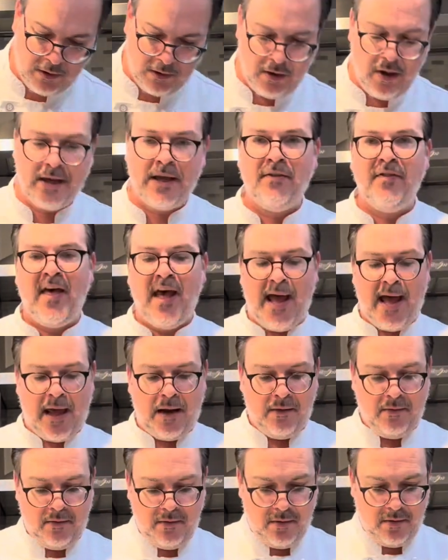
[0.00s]
look at that.
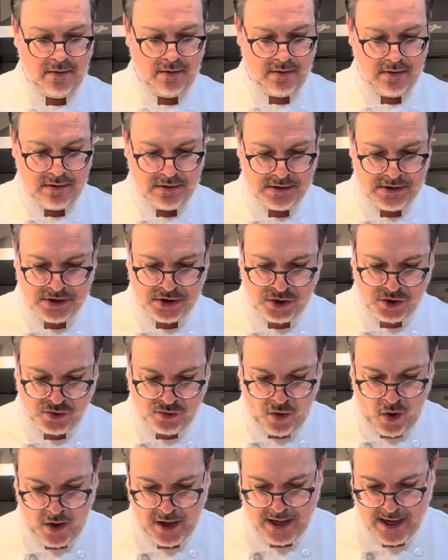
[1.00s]

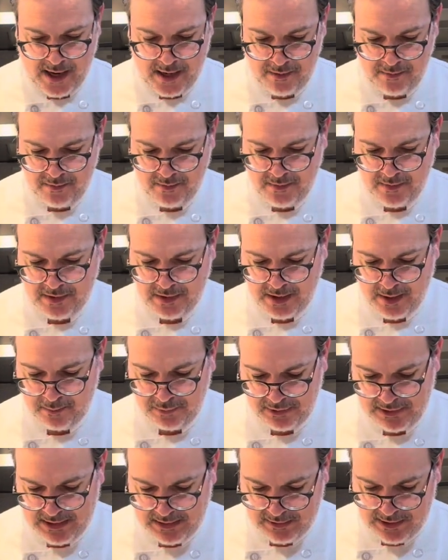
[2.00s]
Destroyed it,
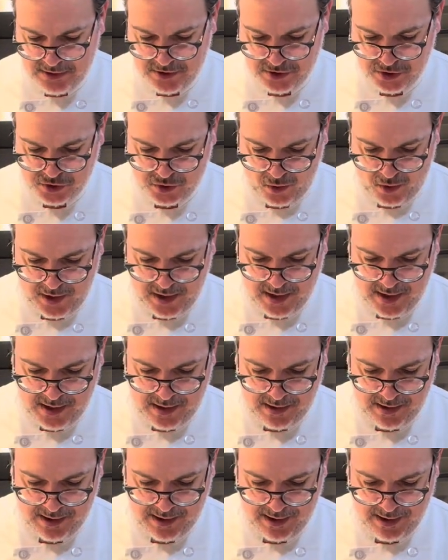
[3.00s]
completely destroyed it.
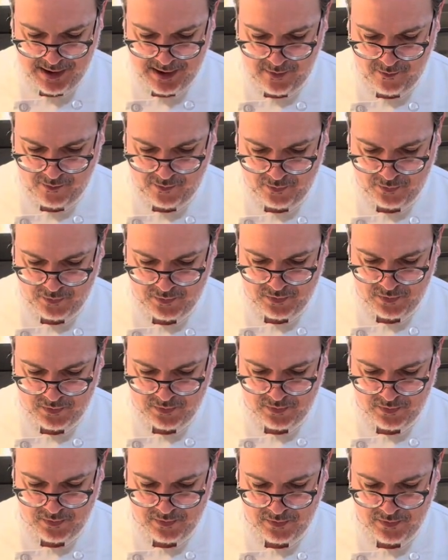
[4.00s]

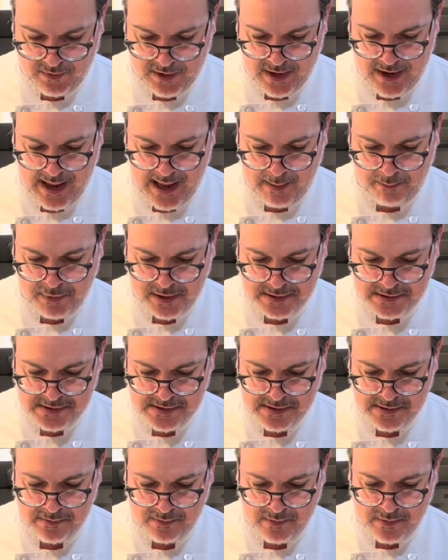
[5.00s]
It
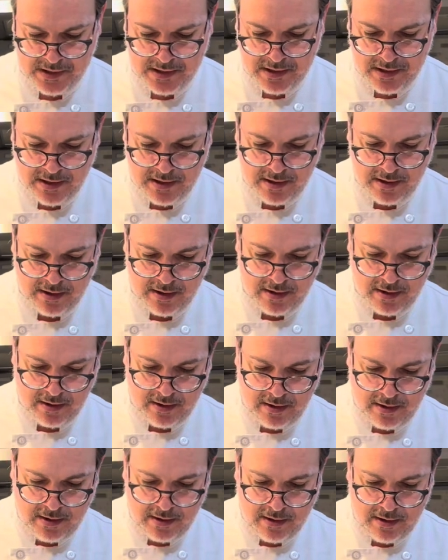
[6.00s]
happens.
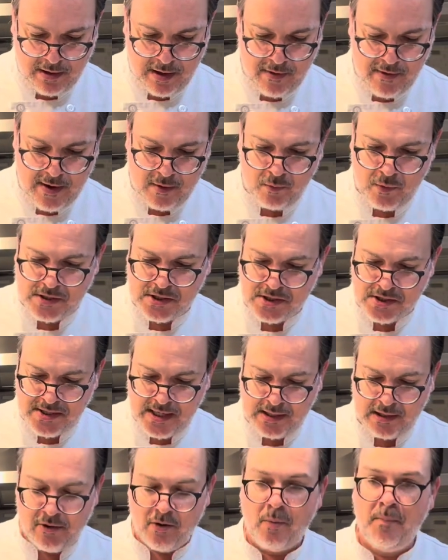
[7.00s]
And then we just
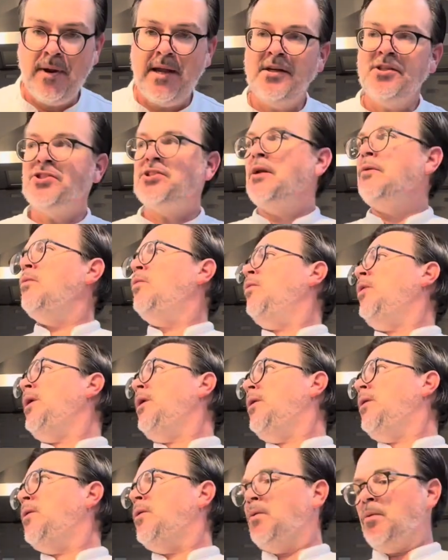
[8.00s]
take a little pinch and,
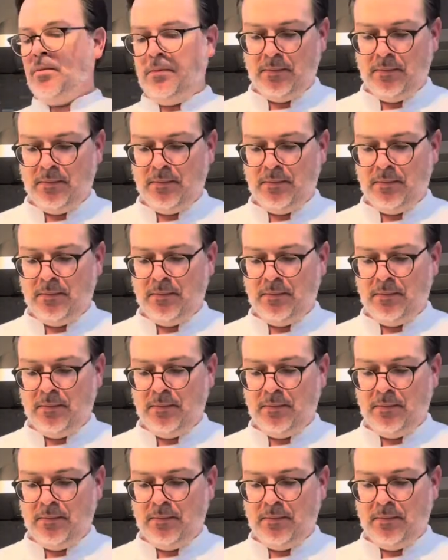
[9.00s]
woo!